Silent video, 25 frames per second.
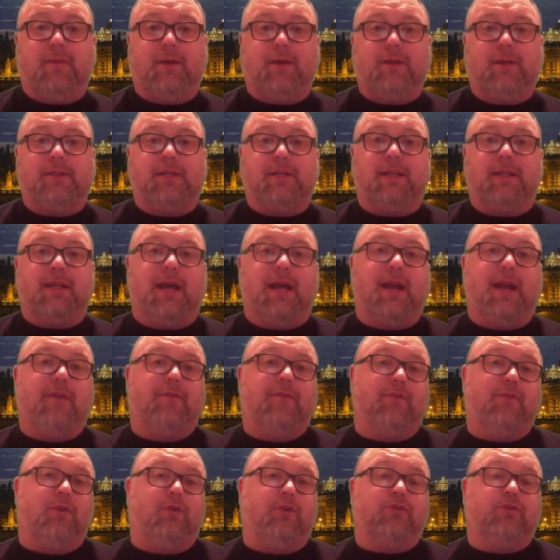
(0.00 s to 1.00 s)
we're going to see a lot
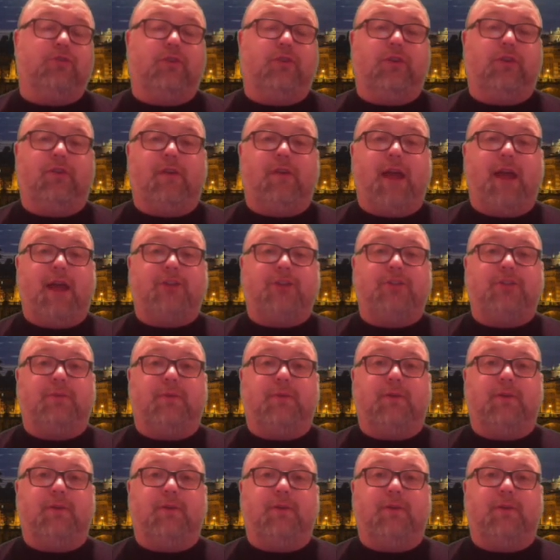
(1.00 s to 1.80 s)
of cultural interaction.